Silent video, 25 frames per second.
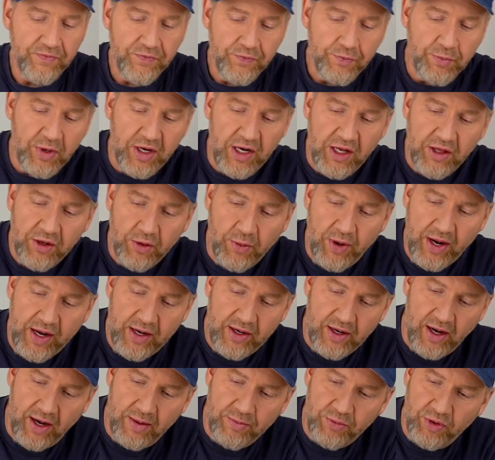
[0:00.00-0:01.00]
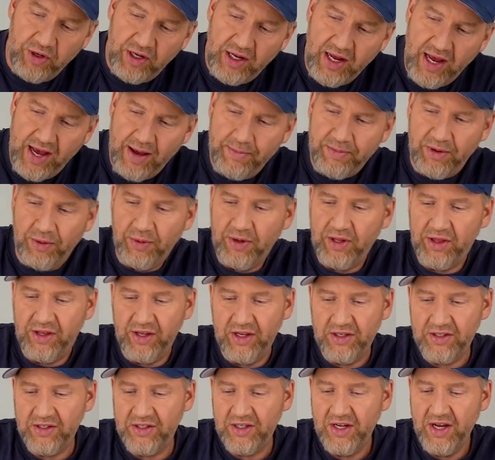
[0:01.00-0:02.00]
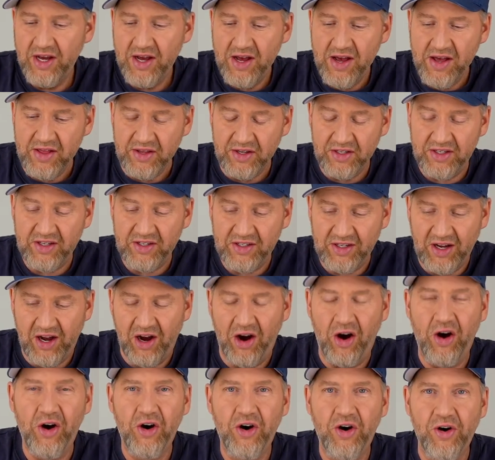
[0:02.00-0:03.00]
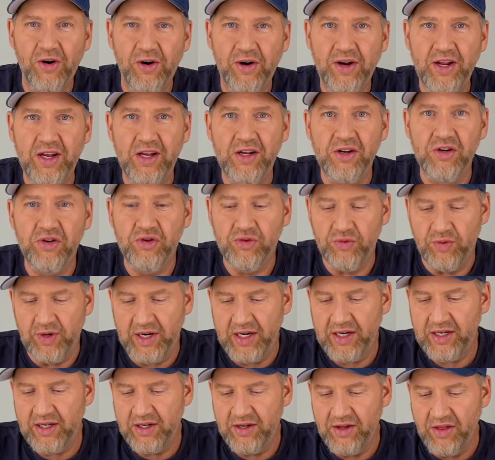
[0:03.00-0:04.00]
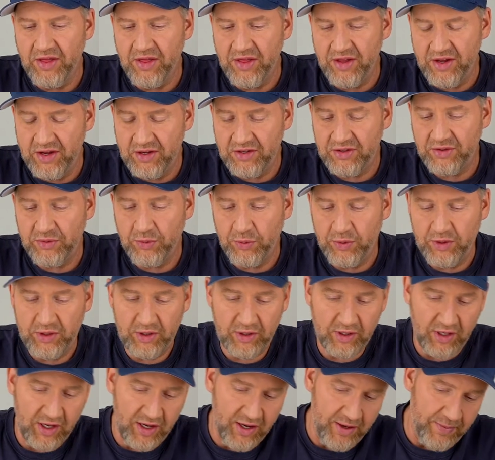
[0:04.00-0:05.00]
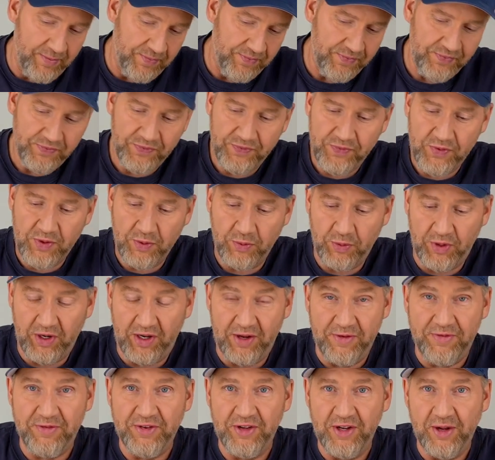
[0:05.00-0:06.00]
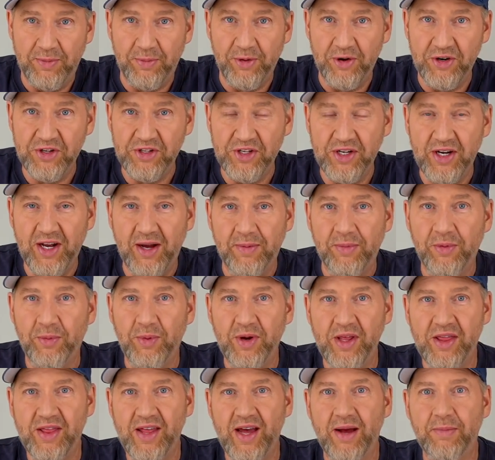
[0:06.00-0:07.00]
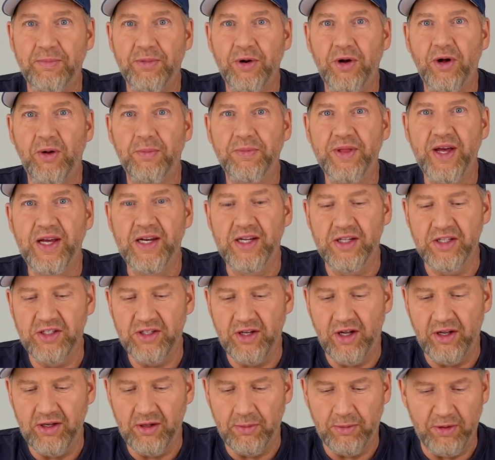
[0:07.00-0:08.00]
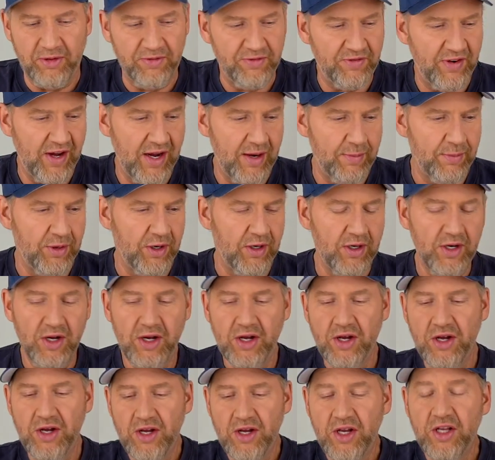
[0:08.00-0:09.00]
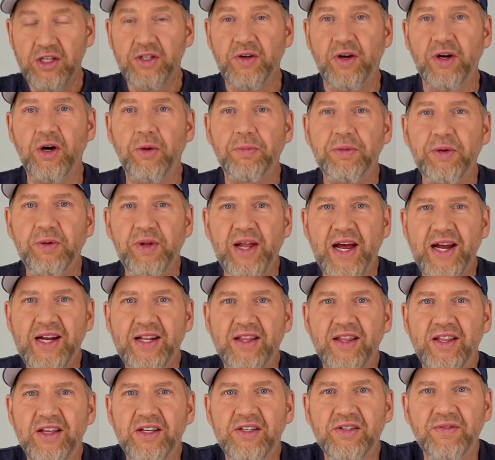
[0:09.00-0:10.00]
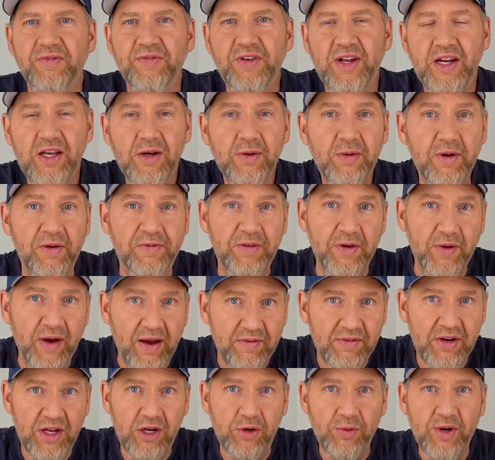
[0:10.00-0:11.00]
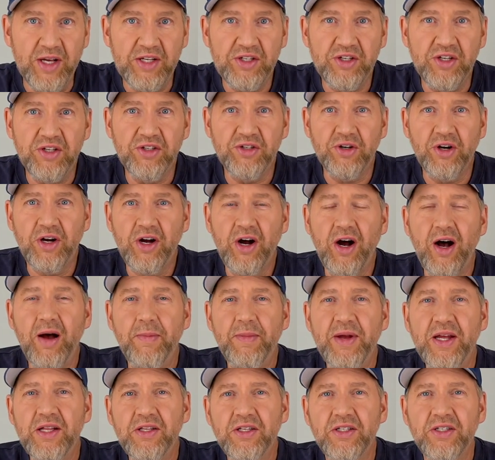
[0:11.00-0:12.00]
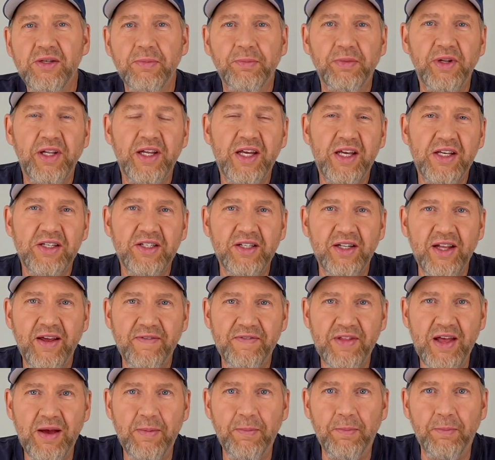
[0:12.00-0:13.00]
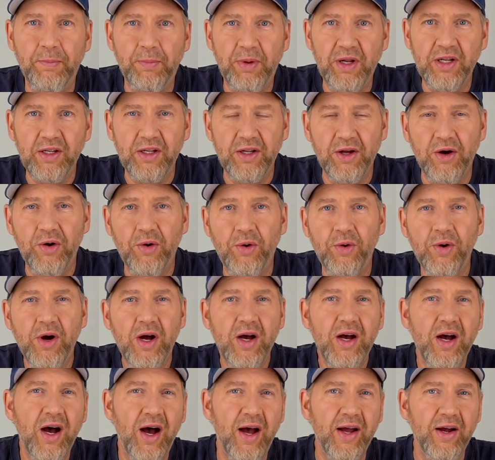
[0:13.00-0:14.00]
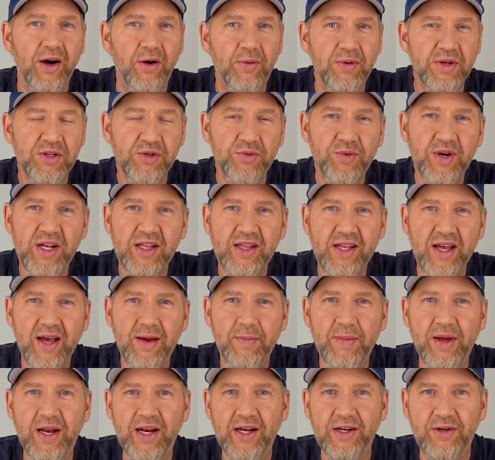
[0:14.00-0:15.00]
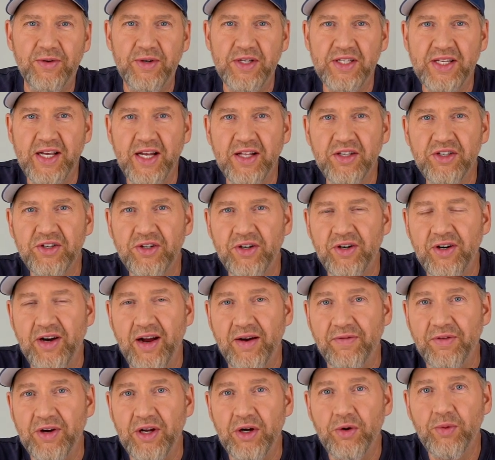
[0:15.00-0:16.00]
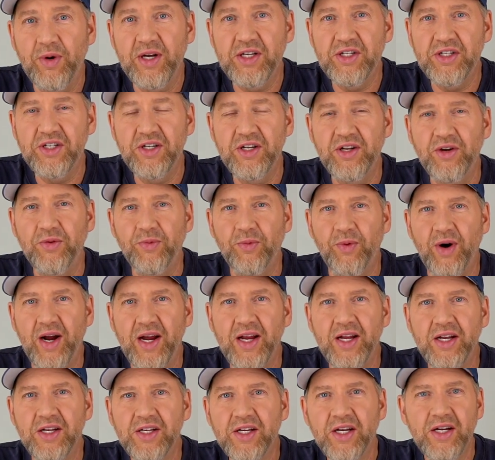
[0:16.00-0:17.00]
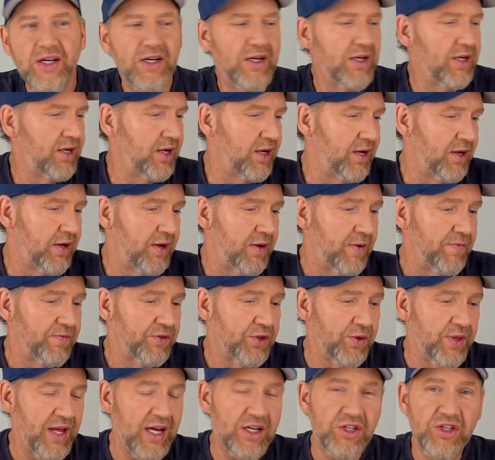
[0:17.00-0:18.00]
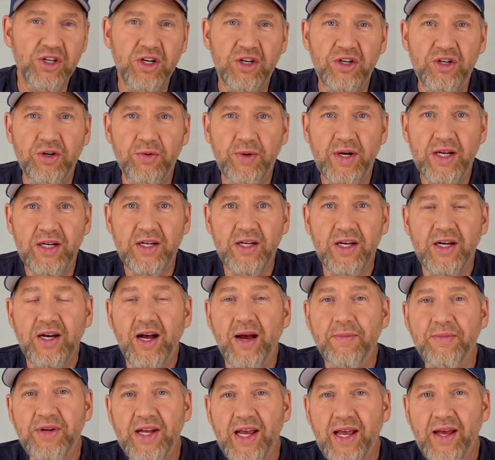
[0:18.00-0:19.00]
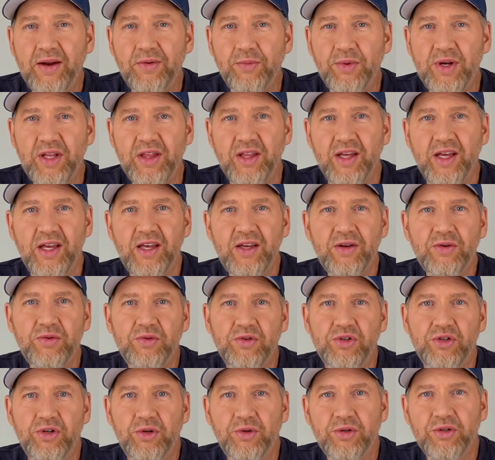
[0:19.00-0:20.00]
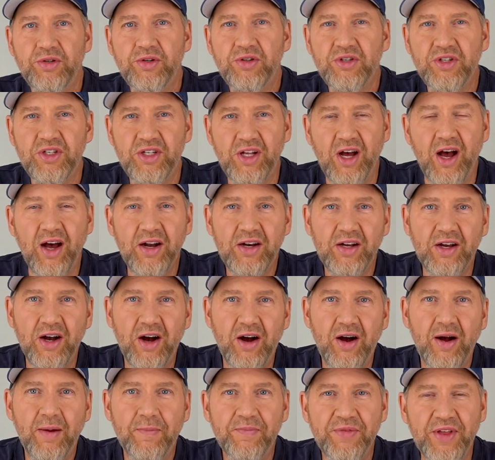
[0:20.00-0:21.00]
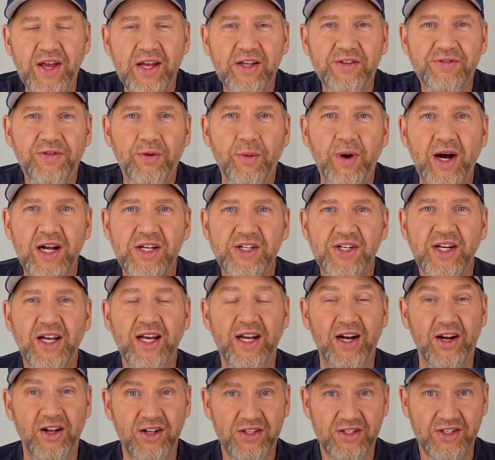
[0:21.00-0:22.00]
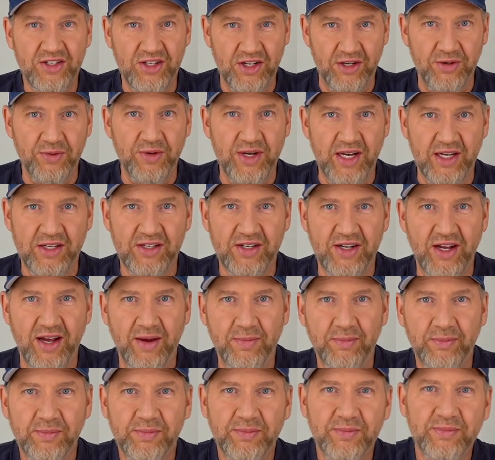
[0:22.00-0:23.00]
But either way, I'm really happy with this. This is a hearty drink. This will really fill a person up with that pulp, that insoluble fiber. So I hope you liked this video. If you have any questions or comments, please leave them below. I always read them and I always answer every question you write. So that should do it. I'm Dan with EUJuicers.com. Thanks for watching, and I'll see you next time.